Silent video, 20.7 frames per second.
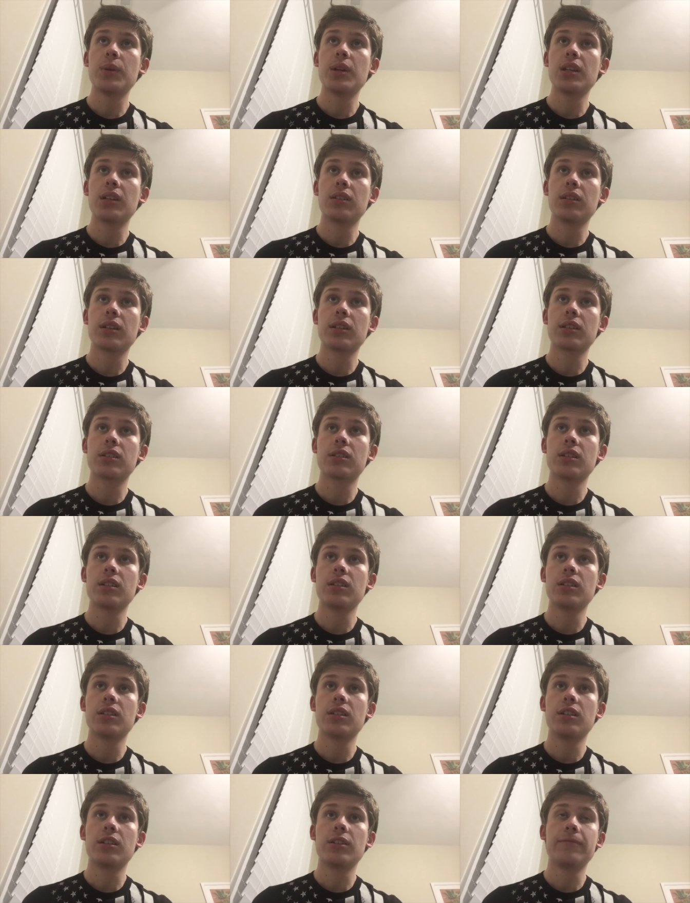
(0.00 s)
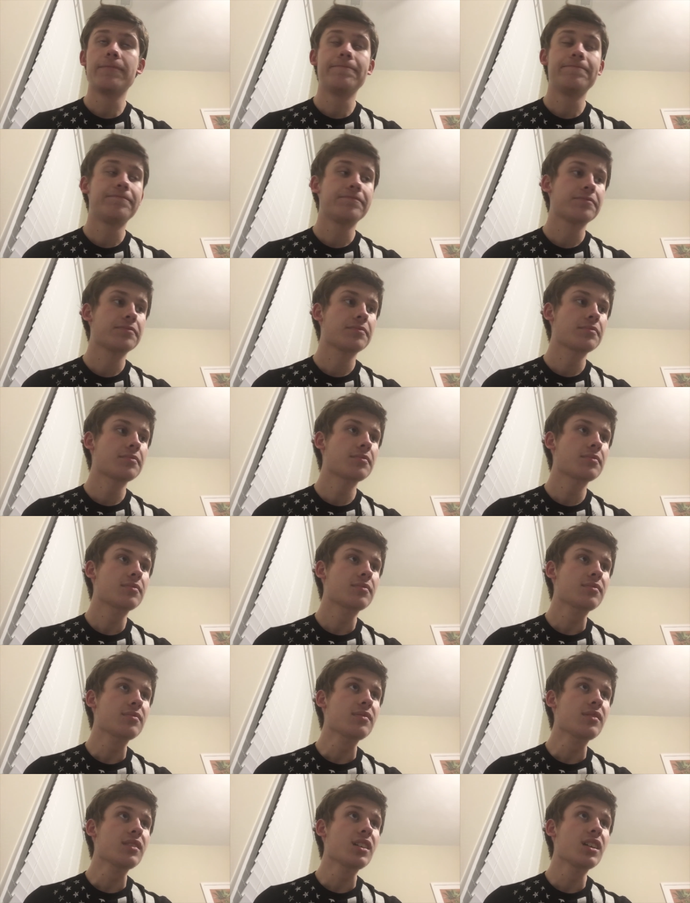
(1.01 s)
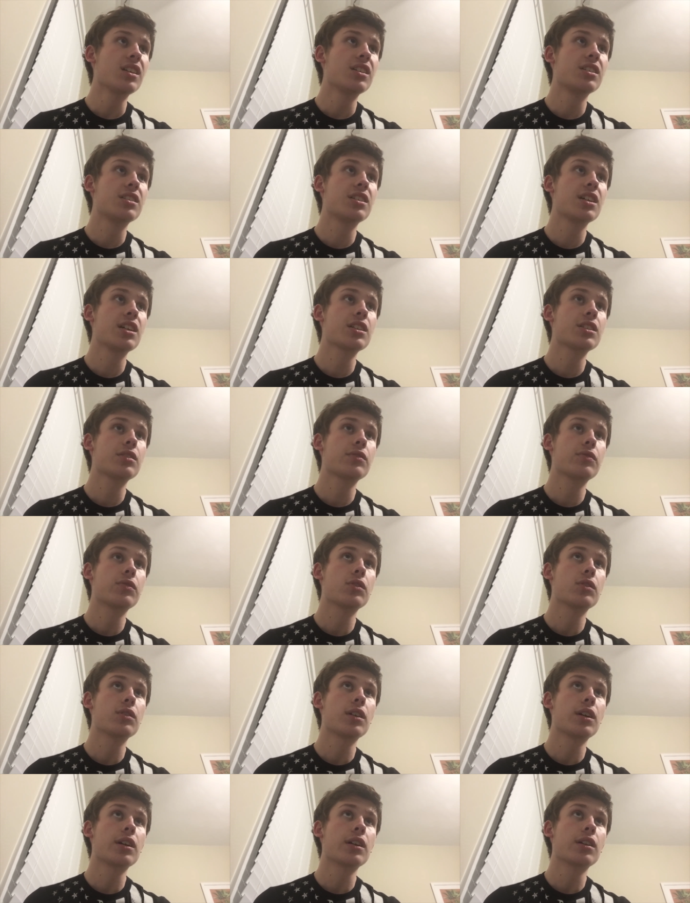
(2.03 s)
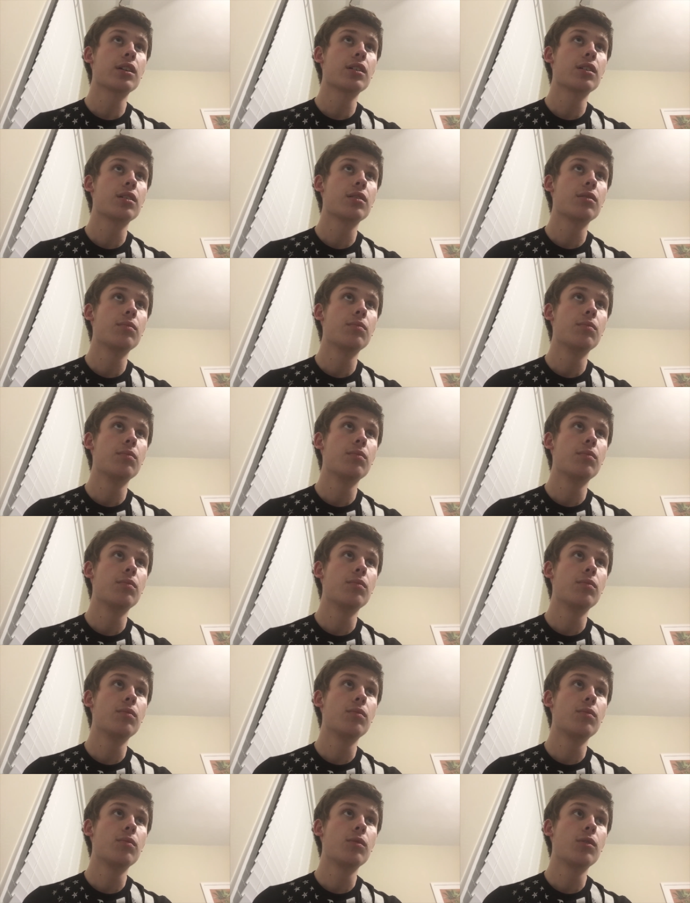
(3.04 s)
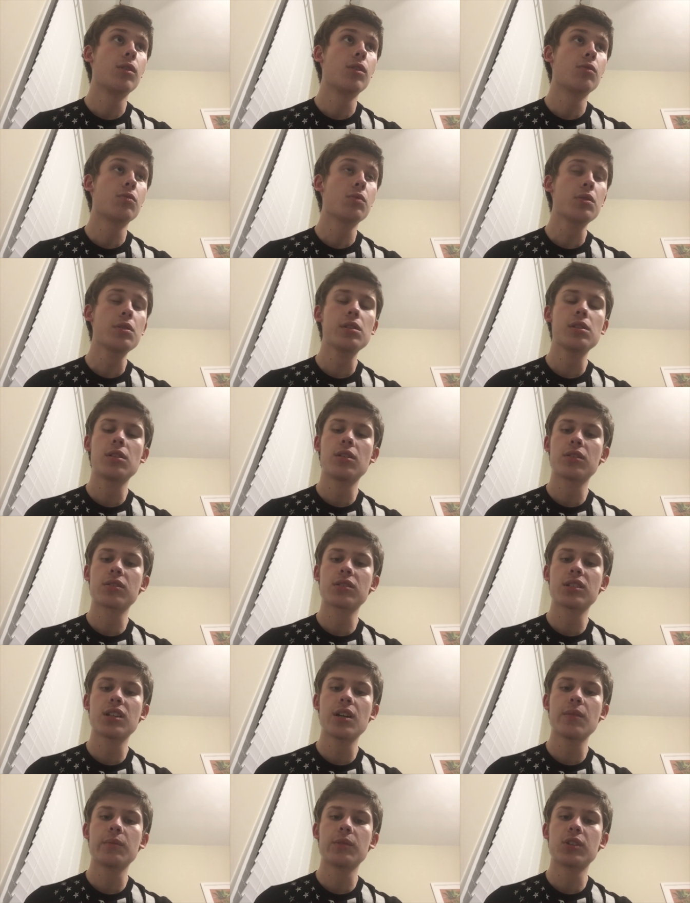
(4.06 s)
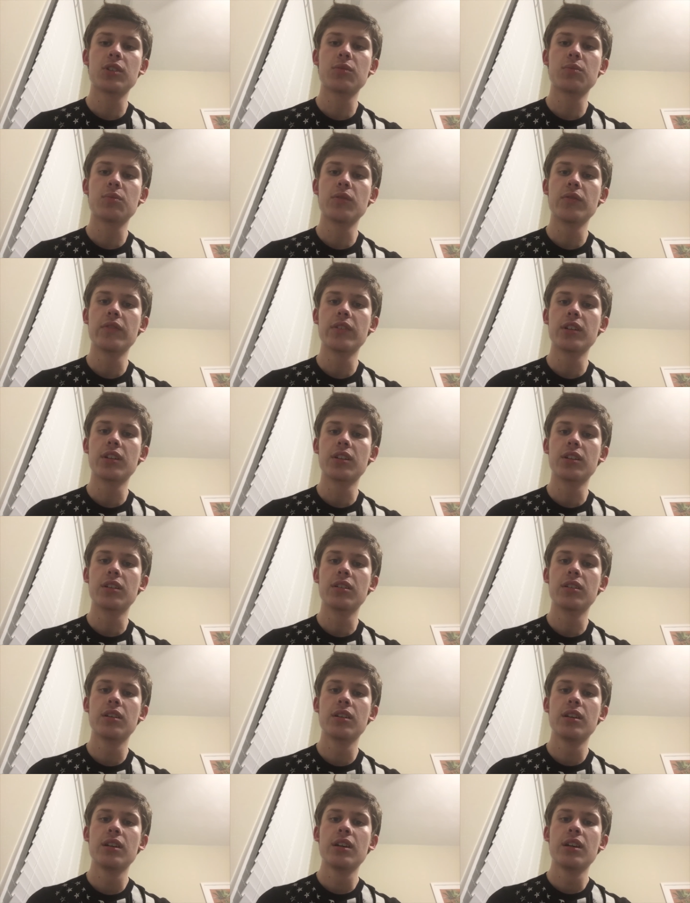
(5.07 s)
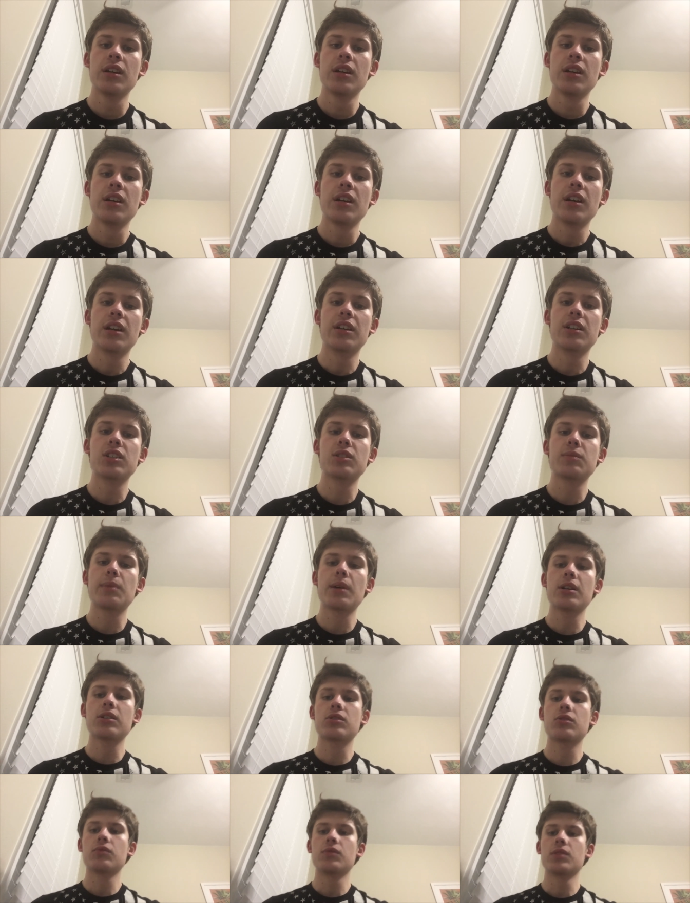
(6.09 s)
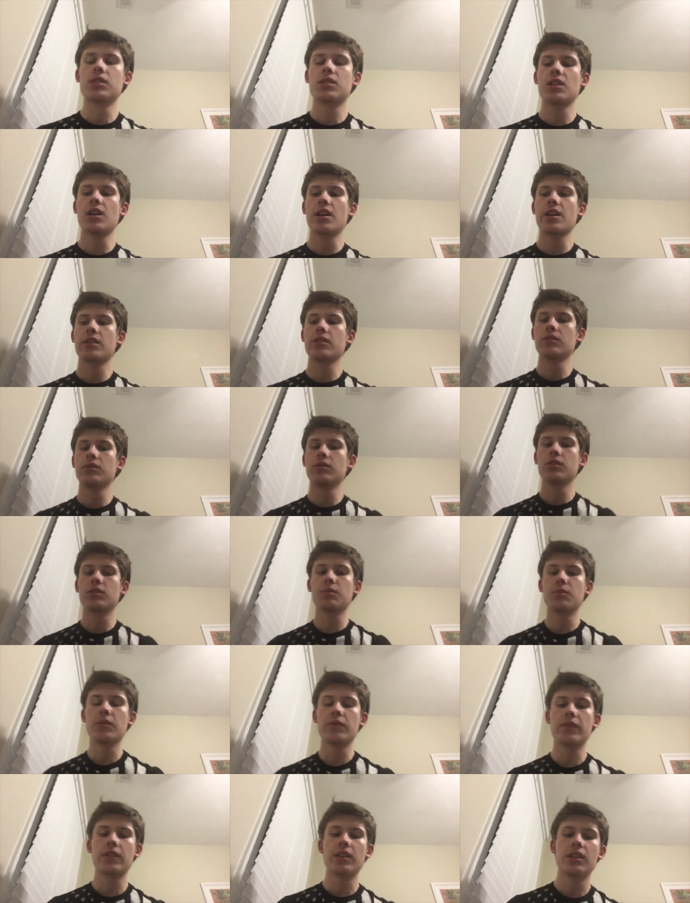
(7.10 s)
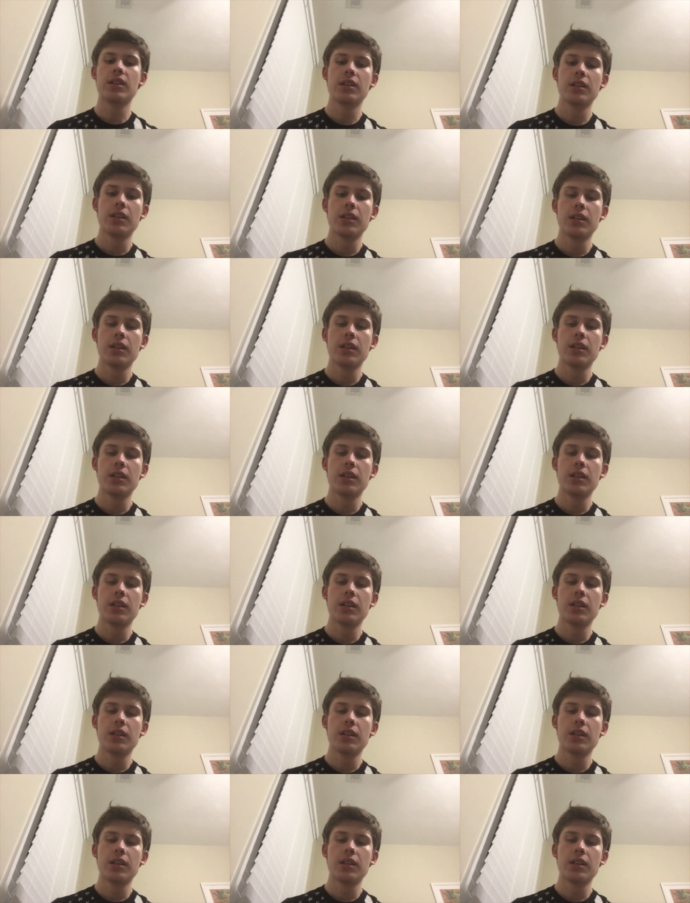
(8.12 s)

been like a um, a detective for like a really long time in this movie, and, he, and he's about to retire in this movie.